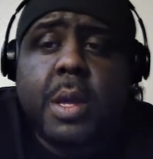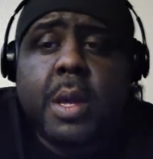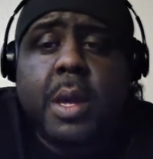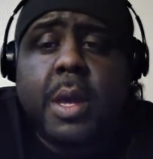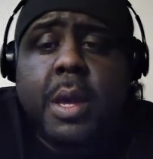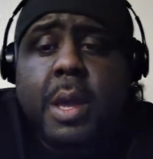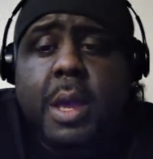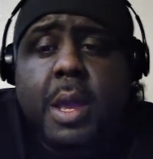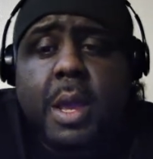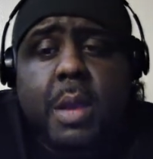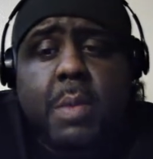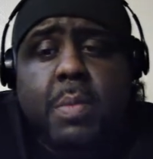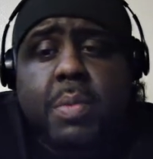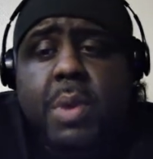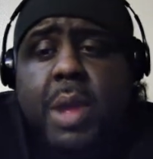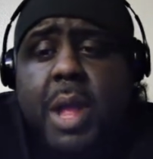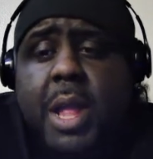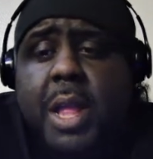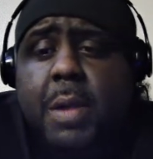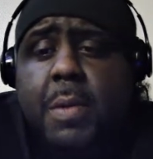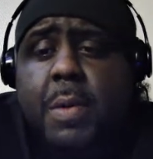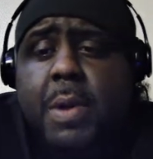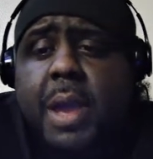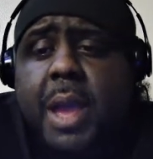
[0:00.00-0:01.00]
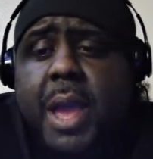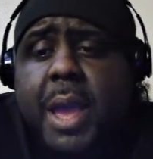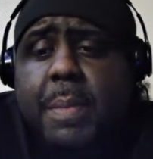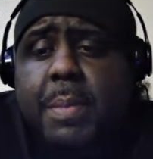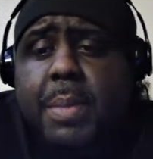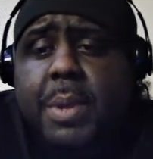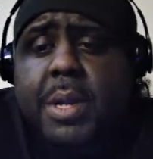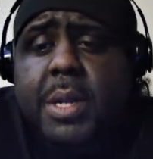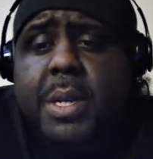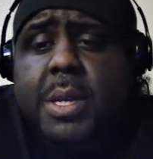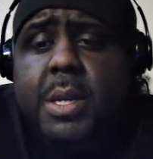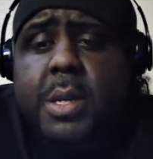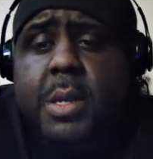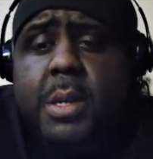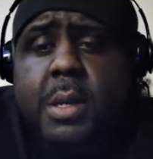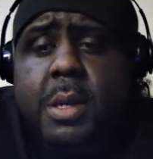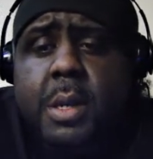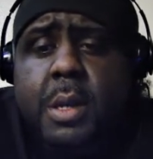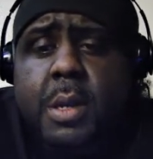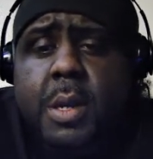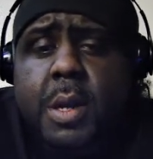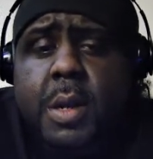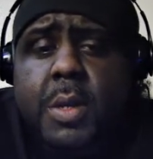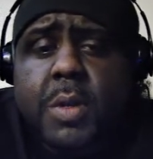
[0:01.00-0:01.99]
And probably what happened to, you
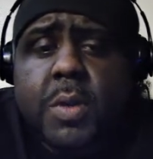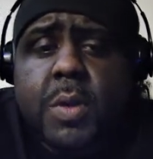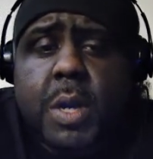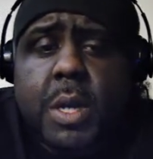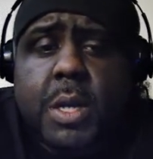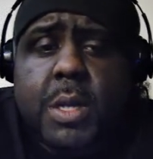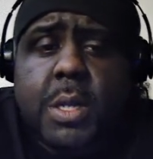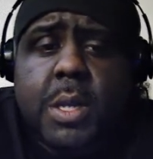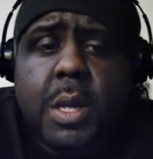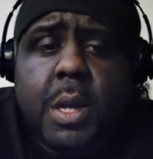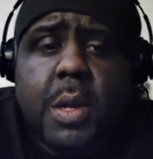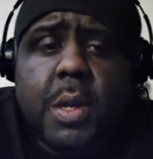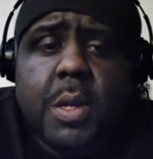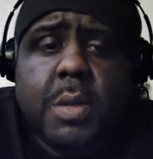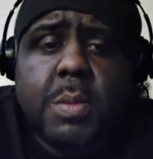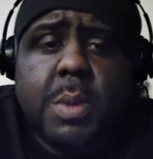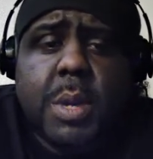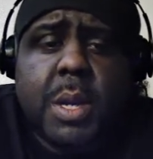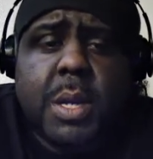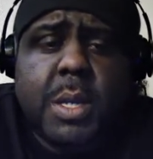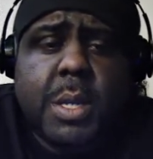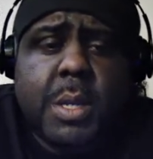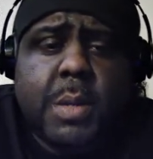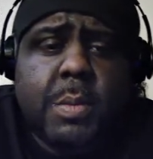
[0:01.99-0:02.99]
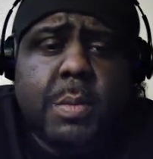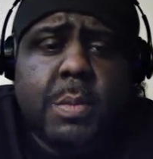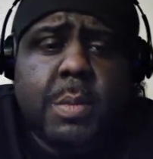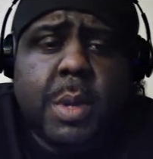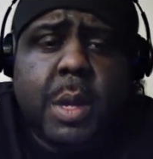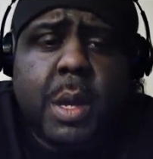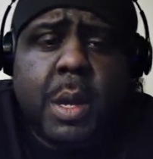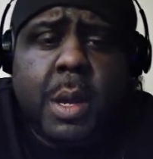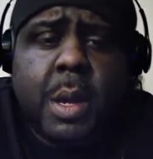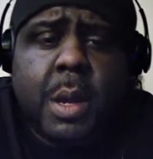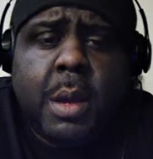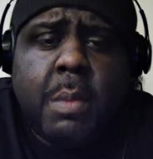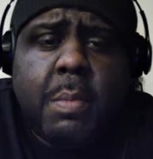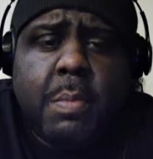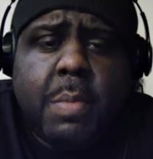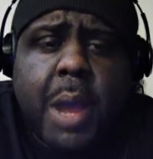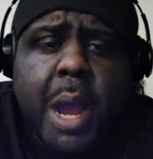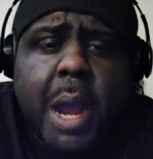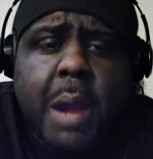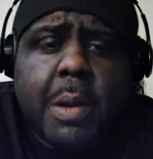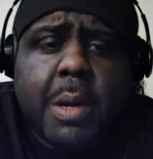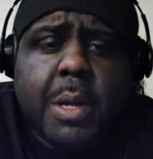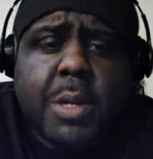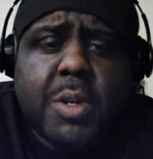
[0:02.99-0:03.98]
know, Trey Songz, man. Some
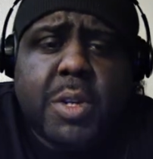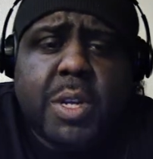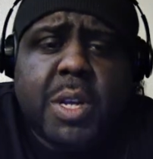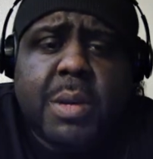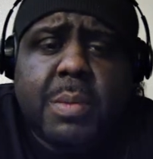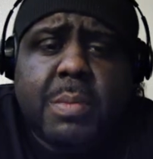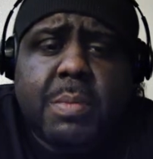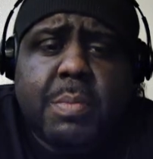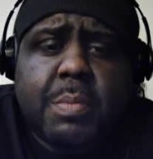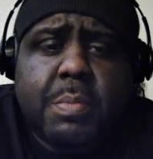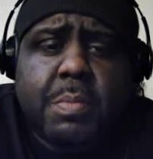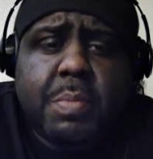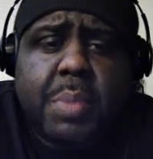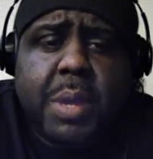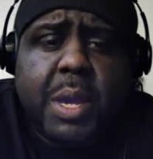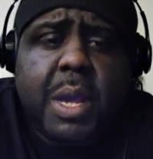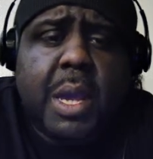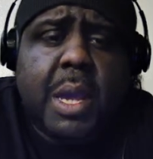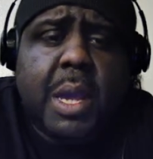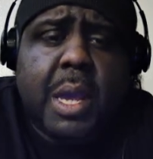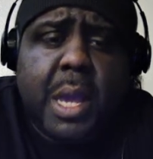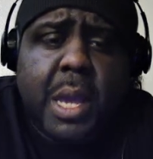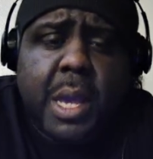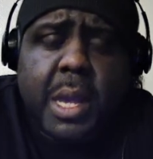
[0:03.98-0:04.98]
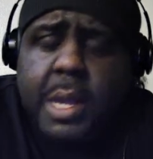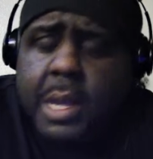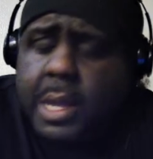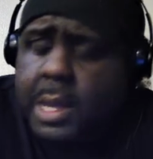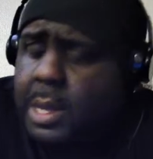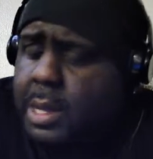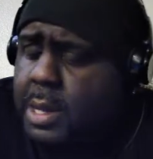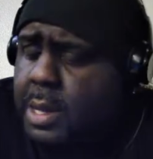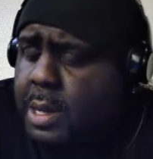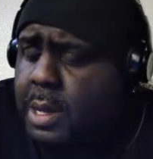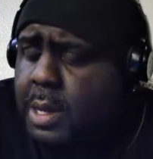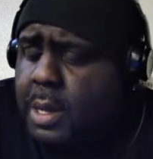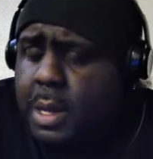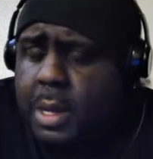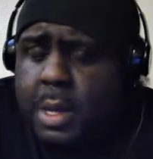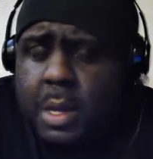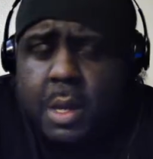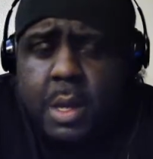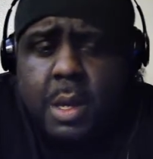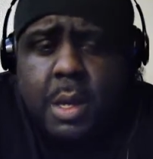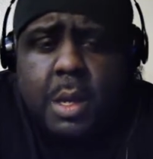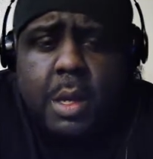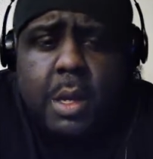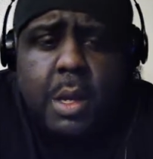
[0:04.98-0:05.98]
power trip pig,
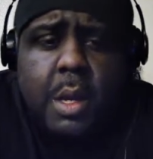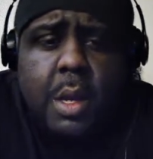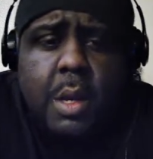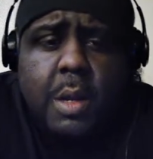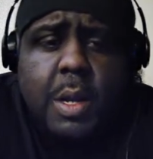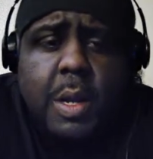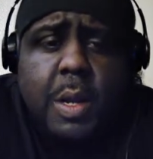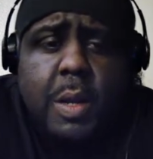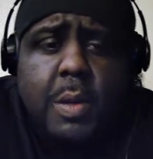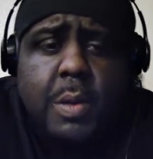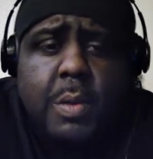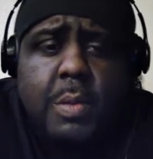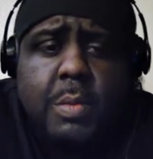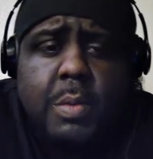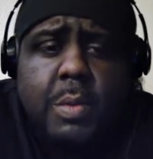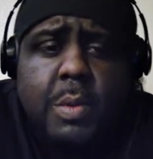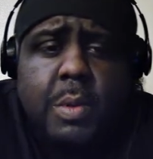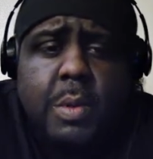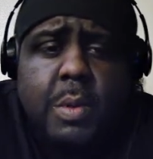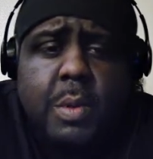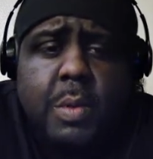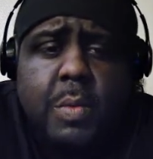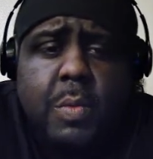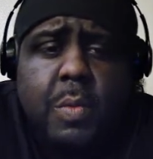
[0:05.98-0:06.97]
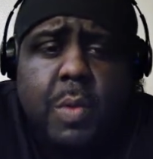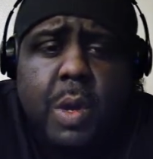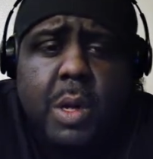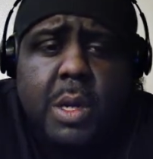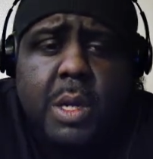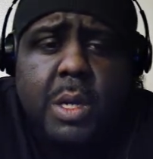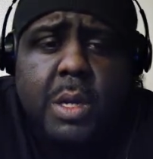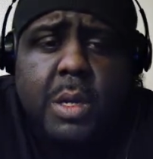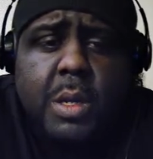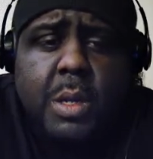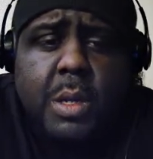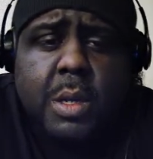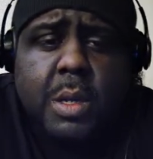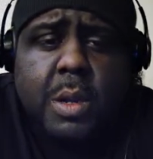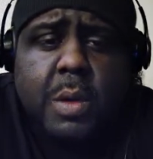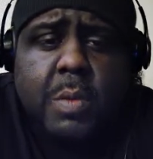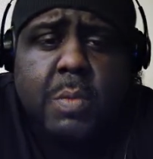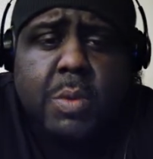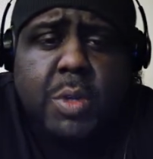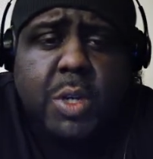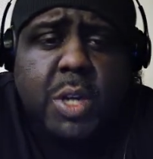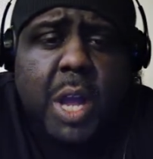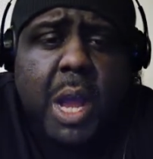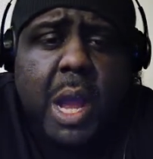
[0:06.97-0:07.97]
you know, wanna you know,
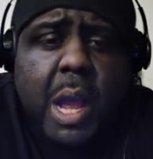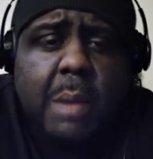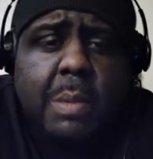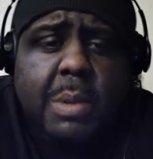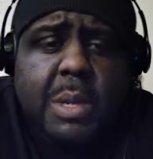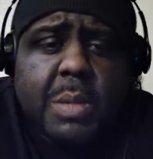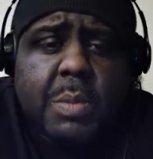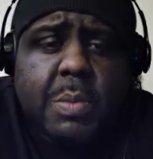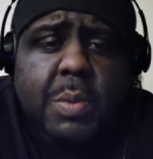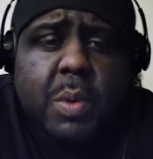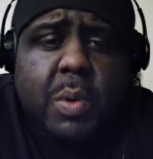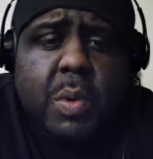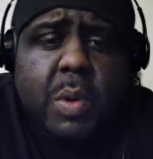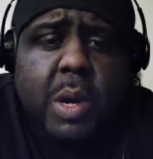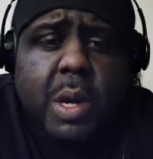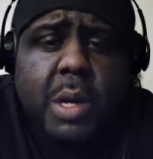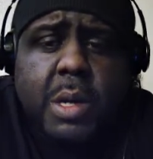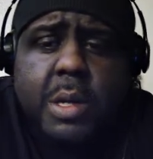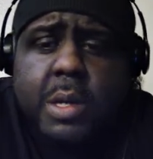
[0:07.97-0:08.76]
job is born,